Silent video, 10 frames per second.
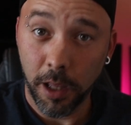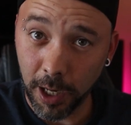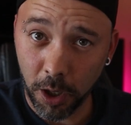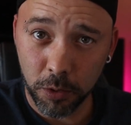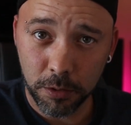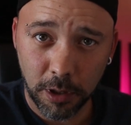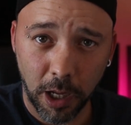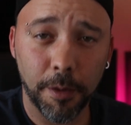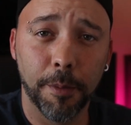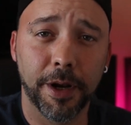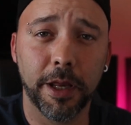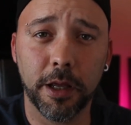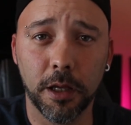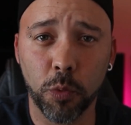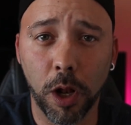Hello, I am
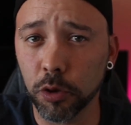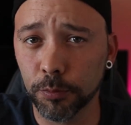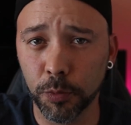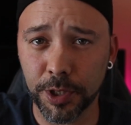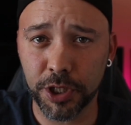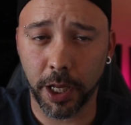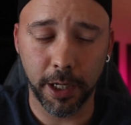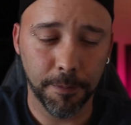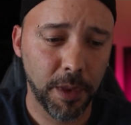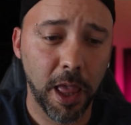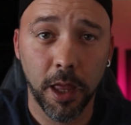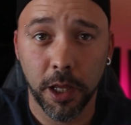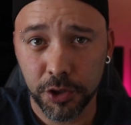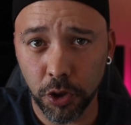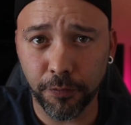Enrique and welcome to my channel.
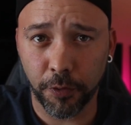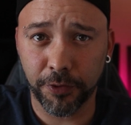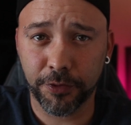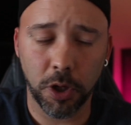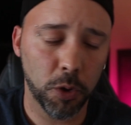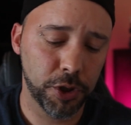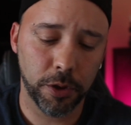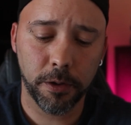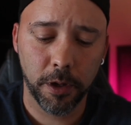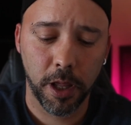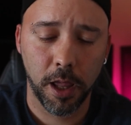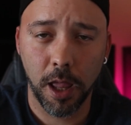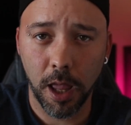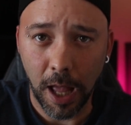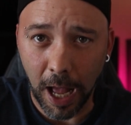Just for disclosure,
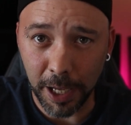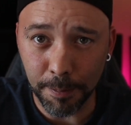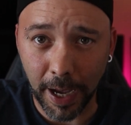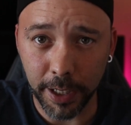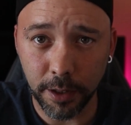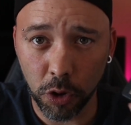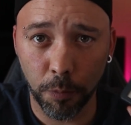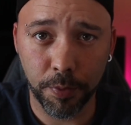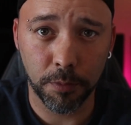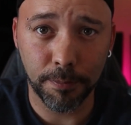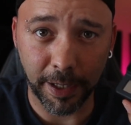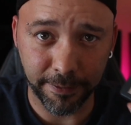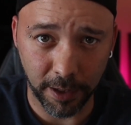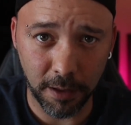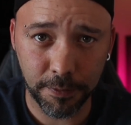I buy the GoPro
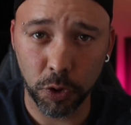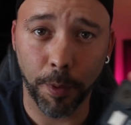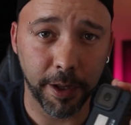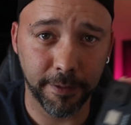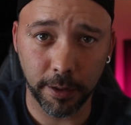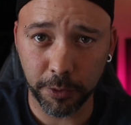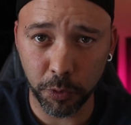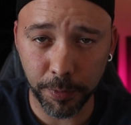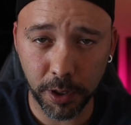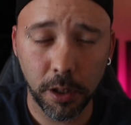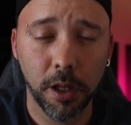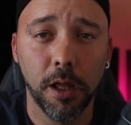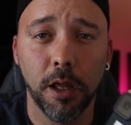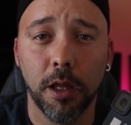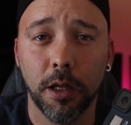myself, nobody sent it to me.
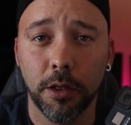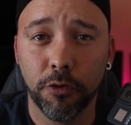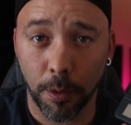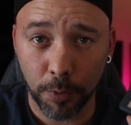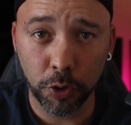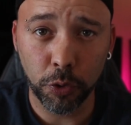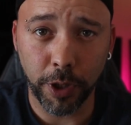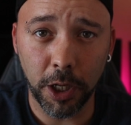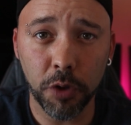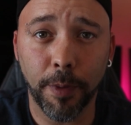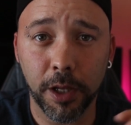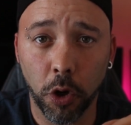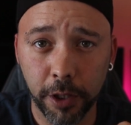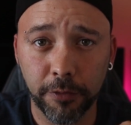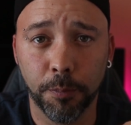So I'm going to tell you my
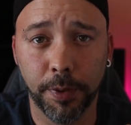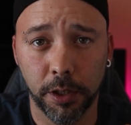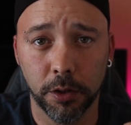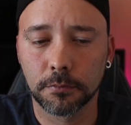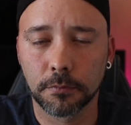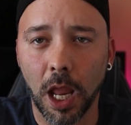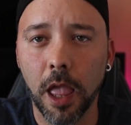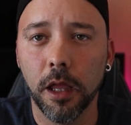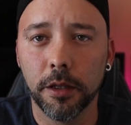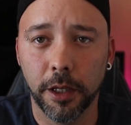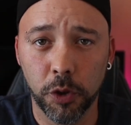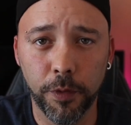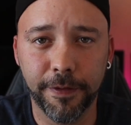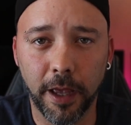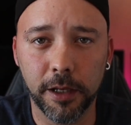honest opinion. The new
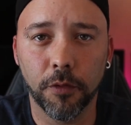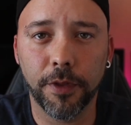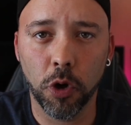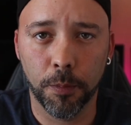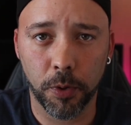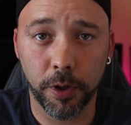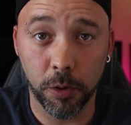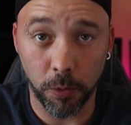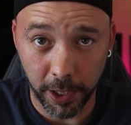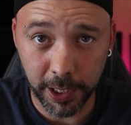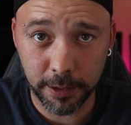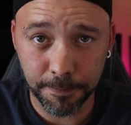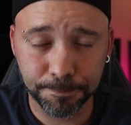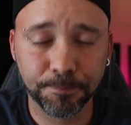design of the GoPro Hero 8